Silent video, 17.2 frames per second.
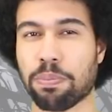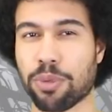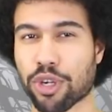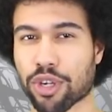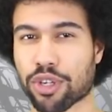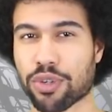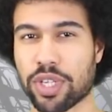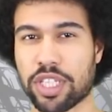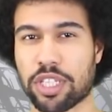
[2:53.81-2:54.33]

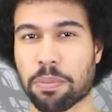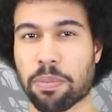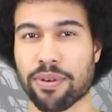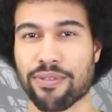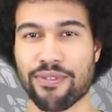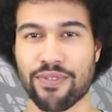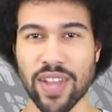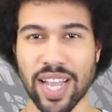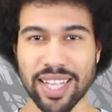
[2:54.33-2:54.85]
mercury to
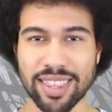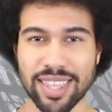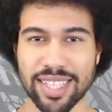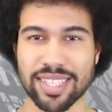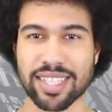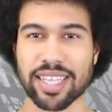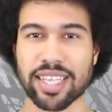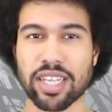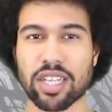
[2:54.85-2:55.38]
perfect
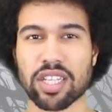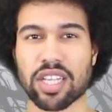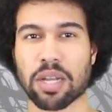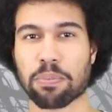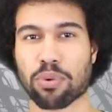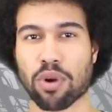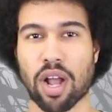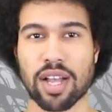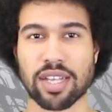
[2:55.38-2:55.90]
this
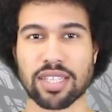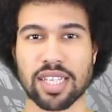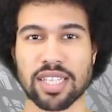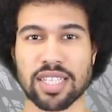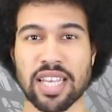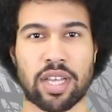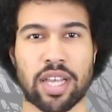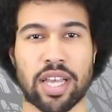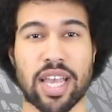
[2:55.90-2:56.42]
gilding
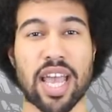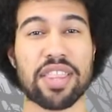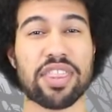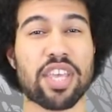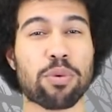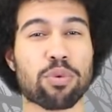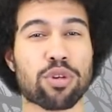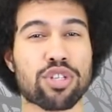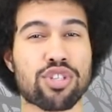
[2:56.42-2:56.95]
process, and they were